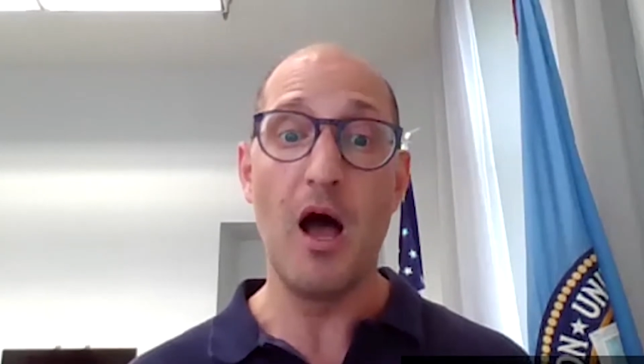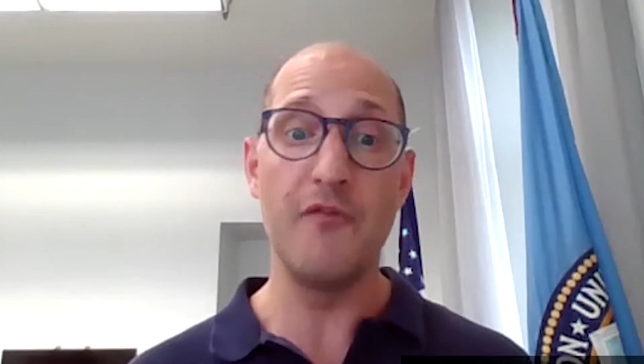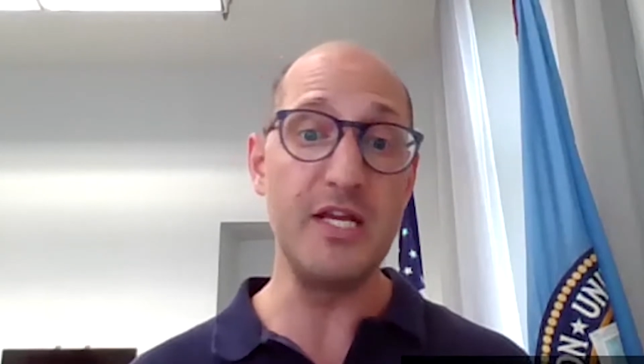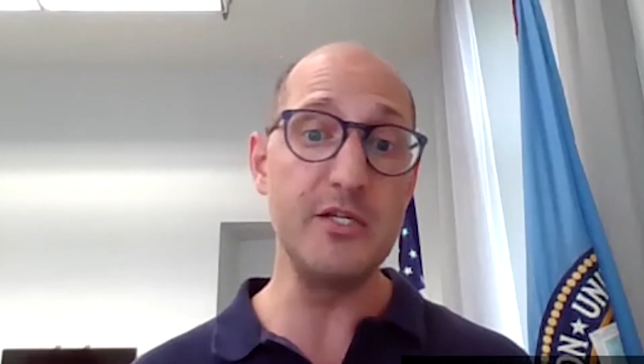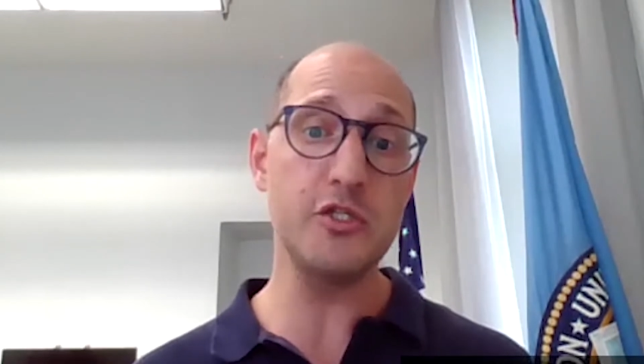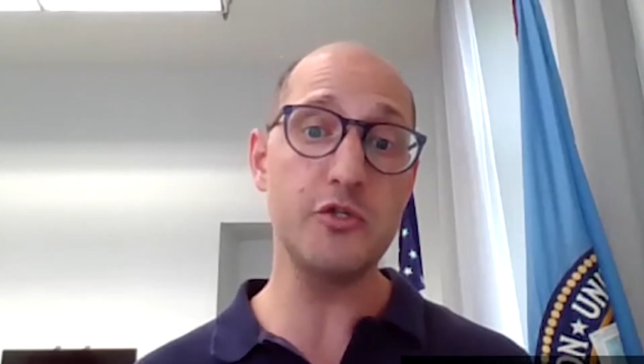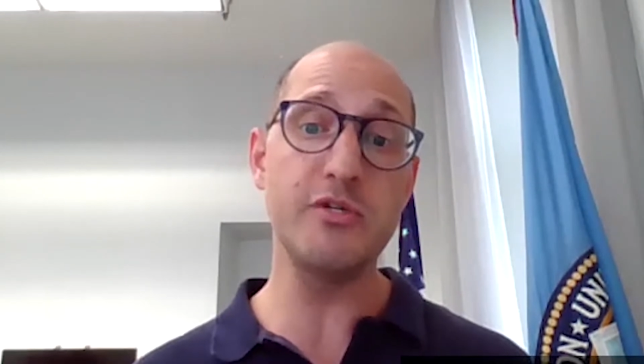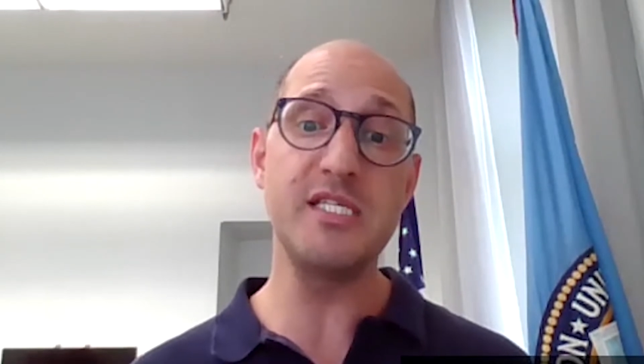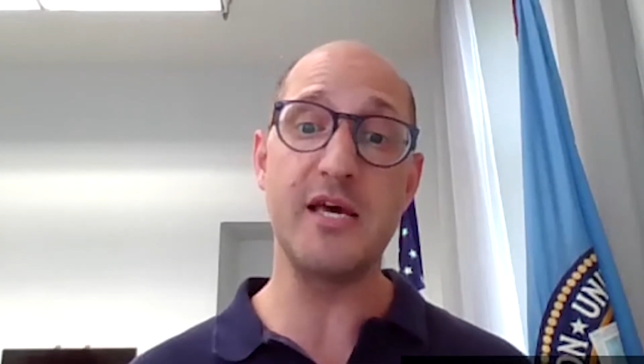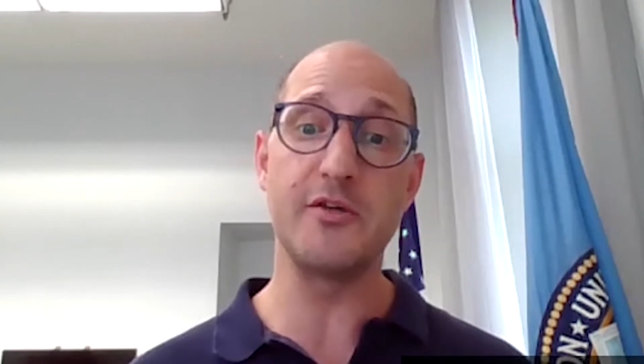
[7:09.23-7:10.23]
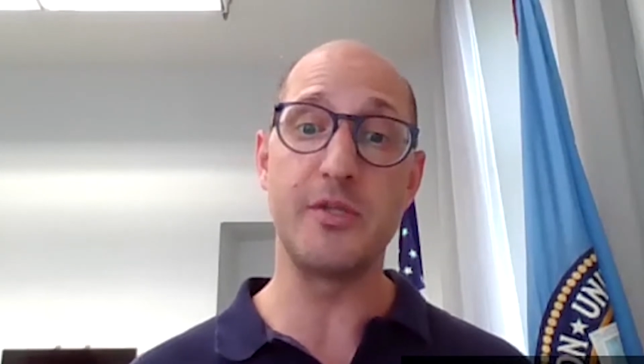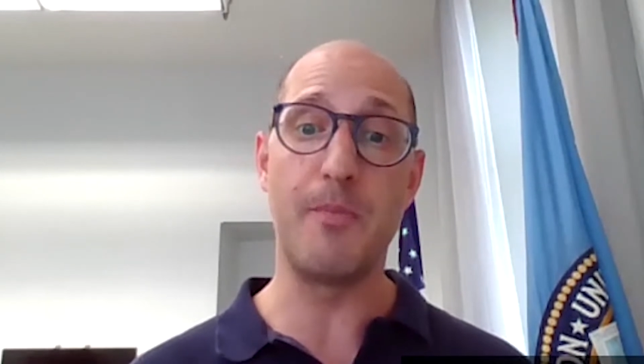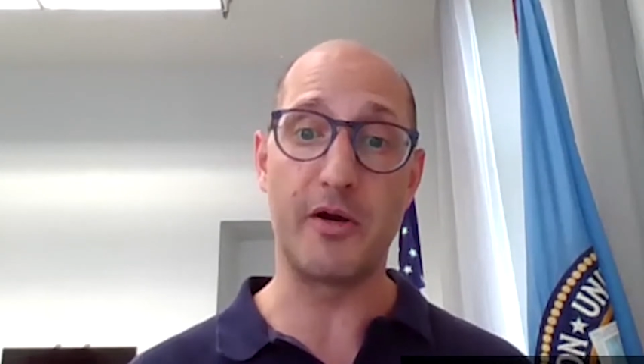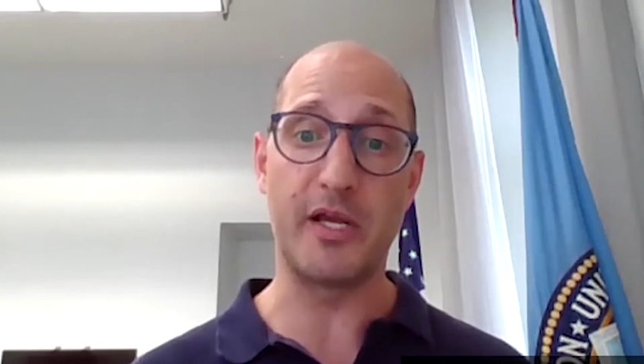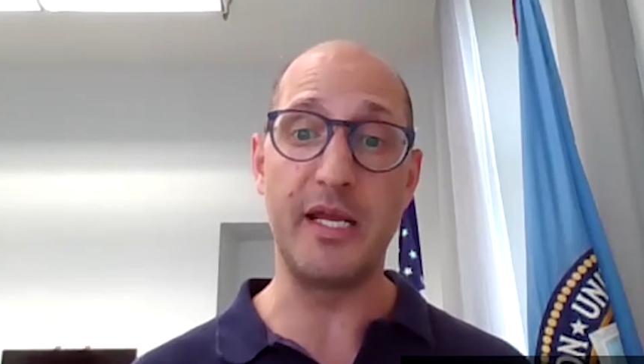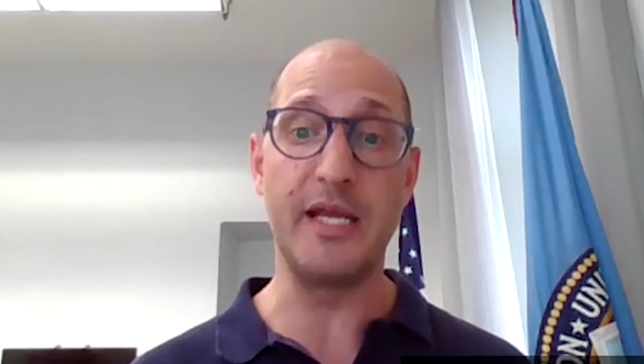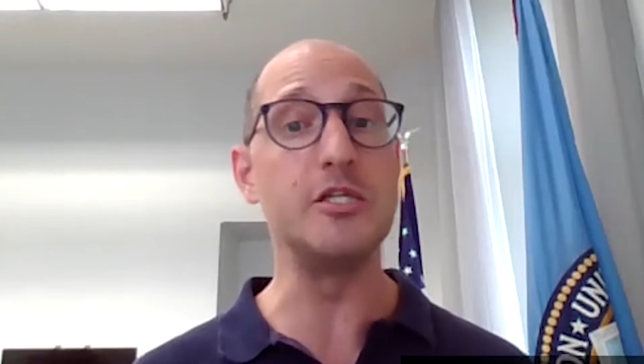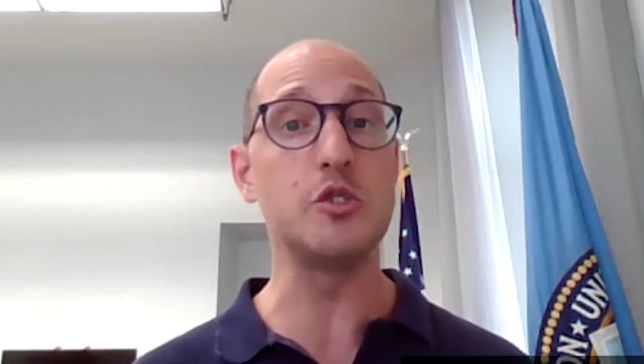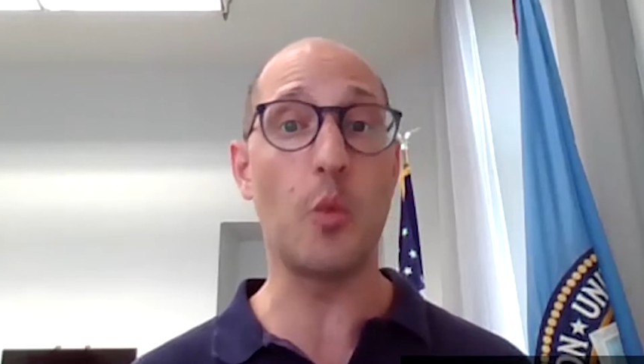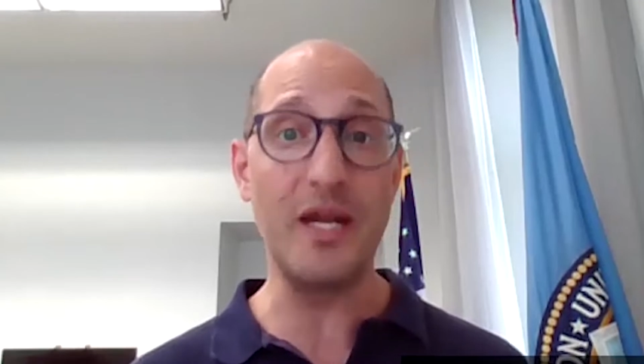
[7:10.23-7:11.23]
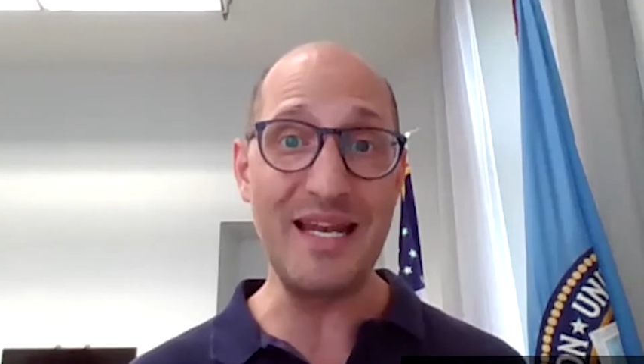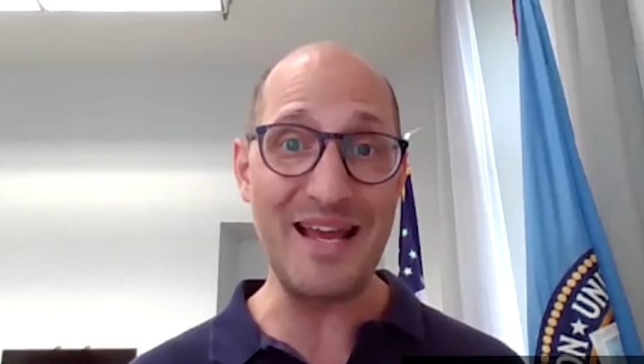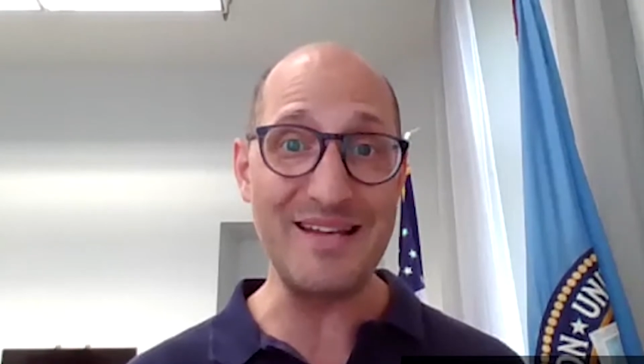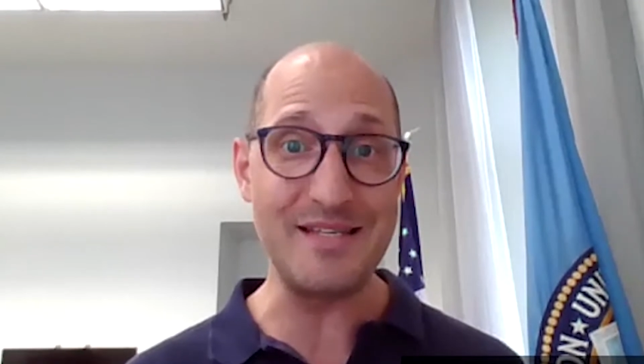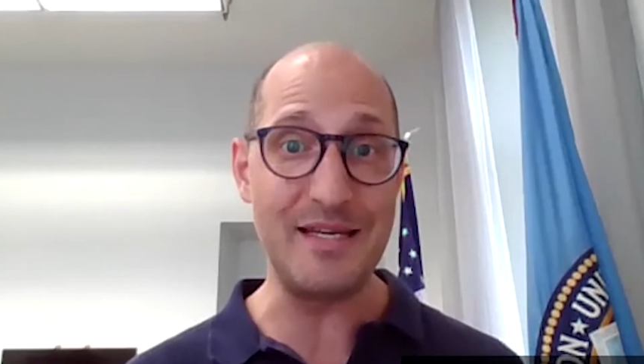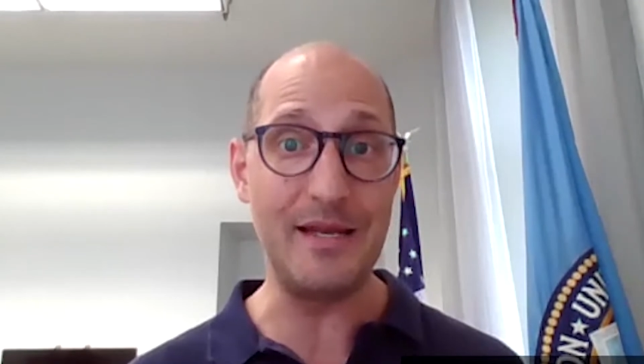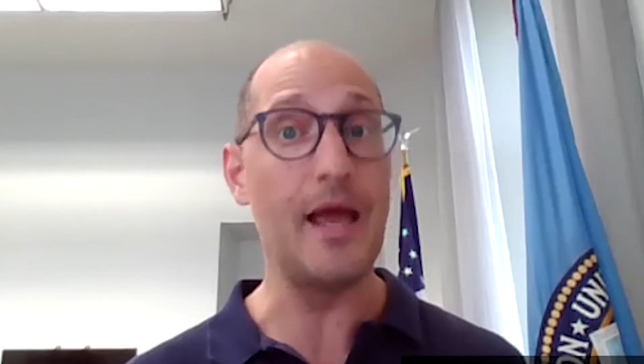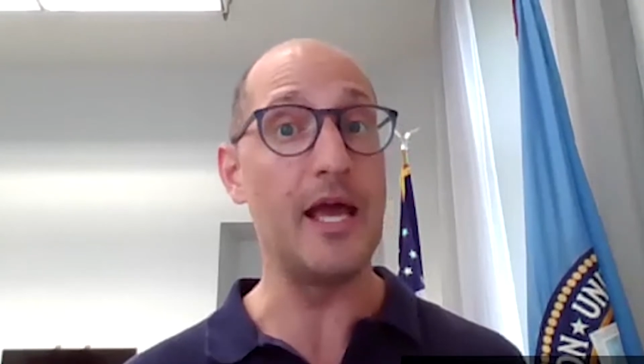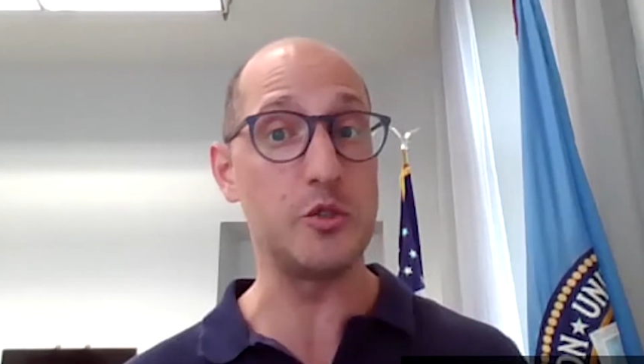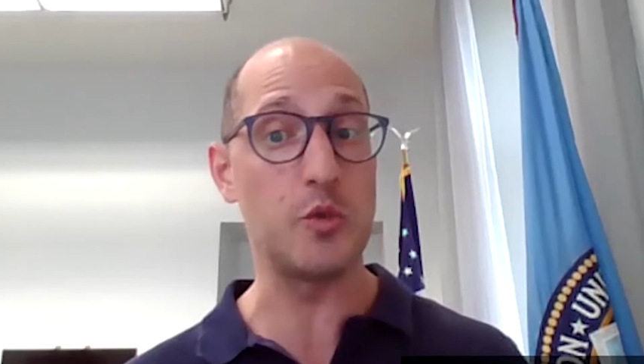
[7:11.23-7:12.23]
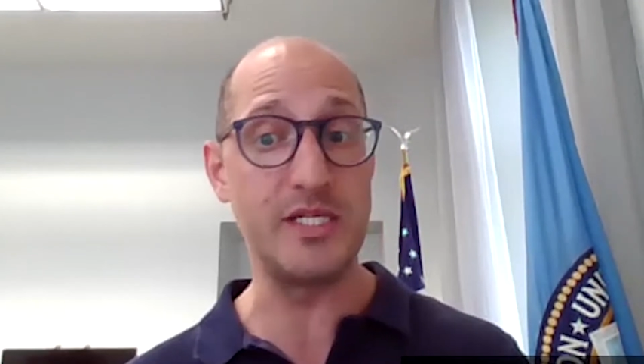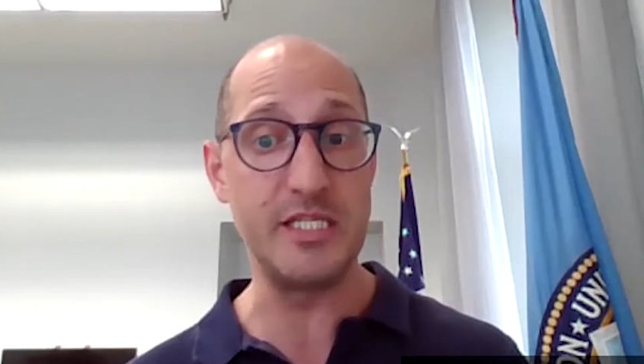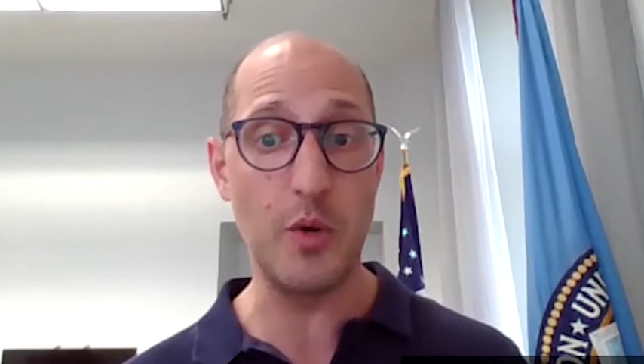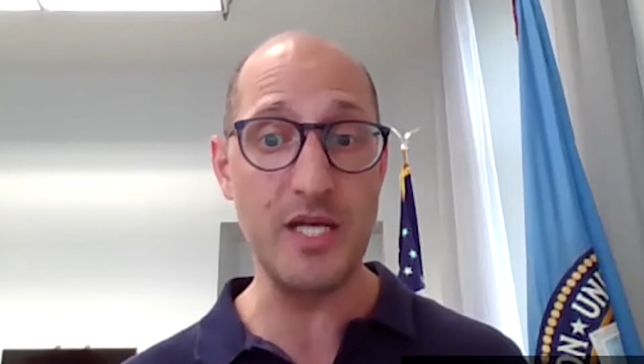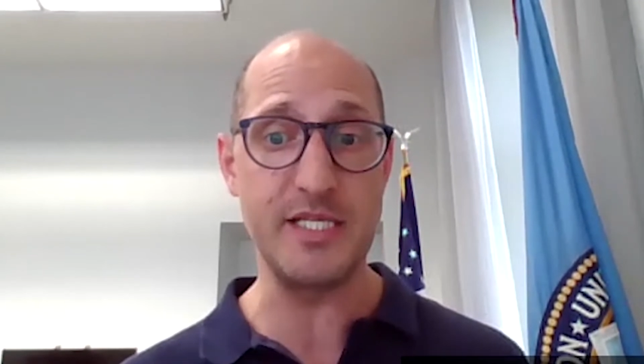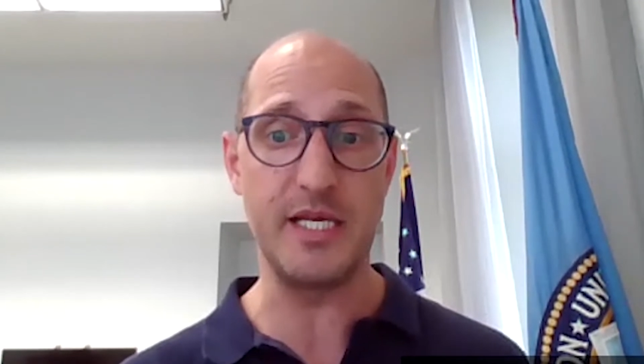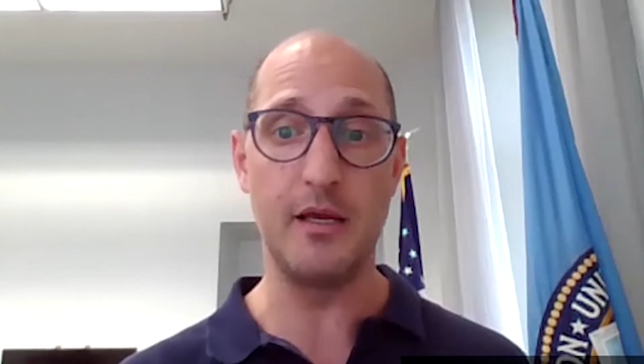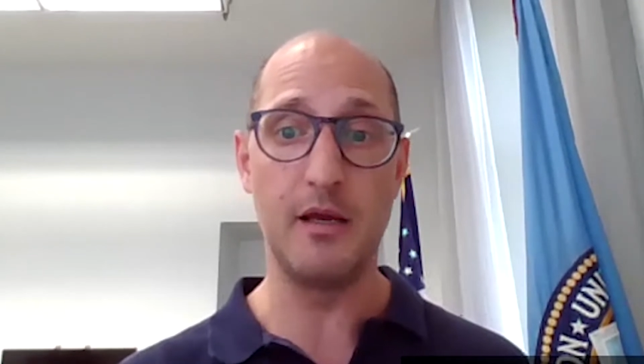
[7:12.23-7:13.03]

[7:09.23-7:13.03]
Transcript: of industry sales and marketing in 2019 and 2020.